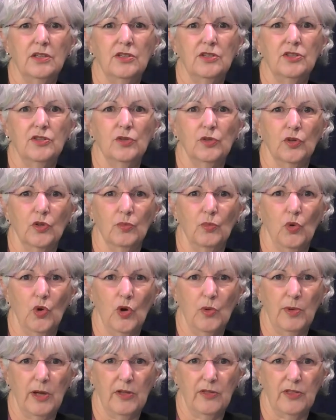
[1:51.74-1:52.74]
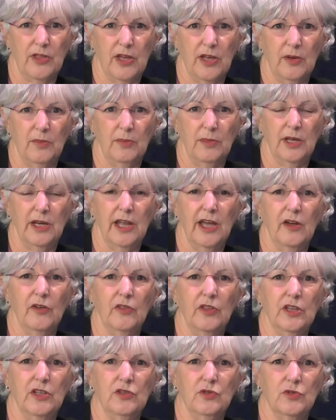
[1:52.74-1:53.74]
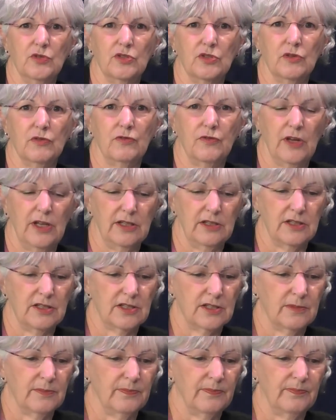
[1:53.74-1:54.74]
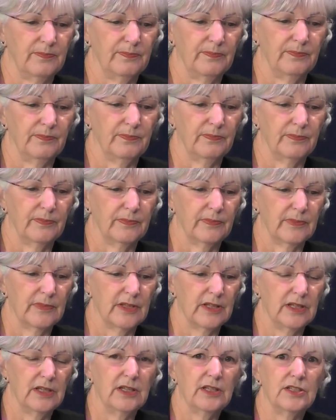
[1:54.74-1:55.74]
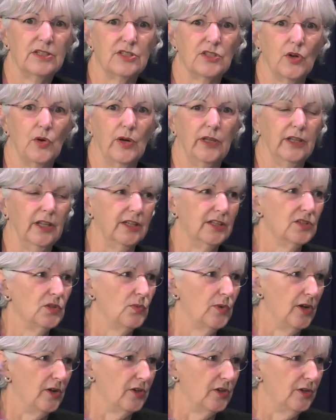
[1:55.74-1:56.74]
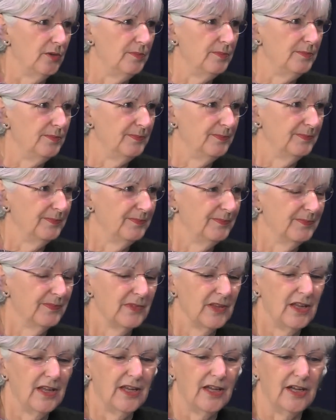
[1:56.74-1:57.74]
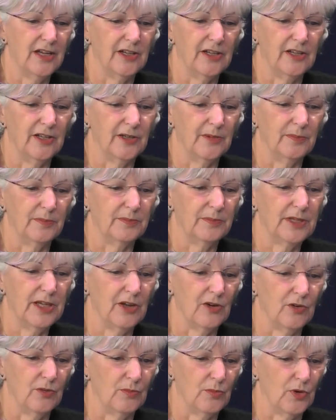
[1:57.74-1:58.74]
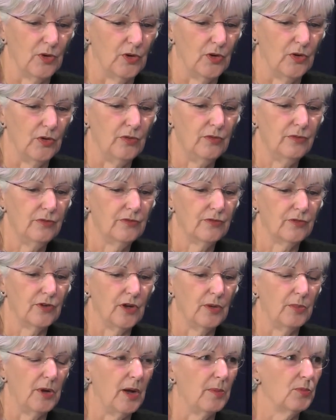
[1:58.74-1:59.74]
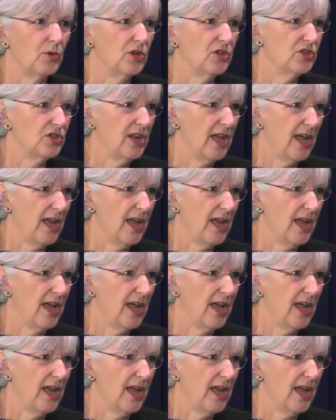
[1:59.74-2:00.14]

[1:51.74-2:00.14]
to learn more about them and how they use their funds. So I'd like to welcome um, Karen Burno from Operation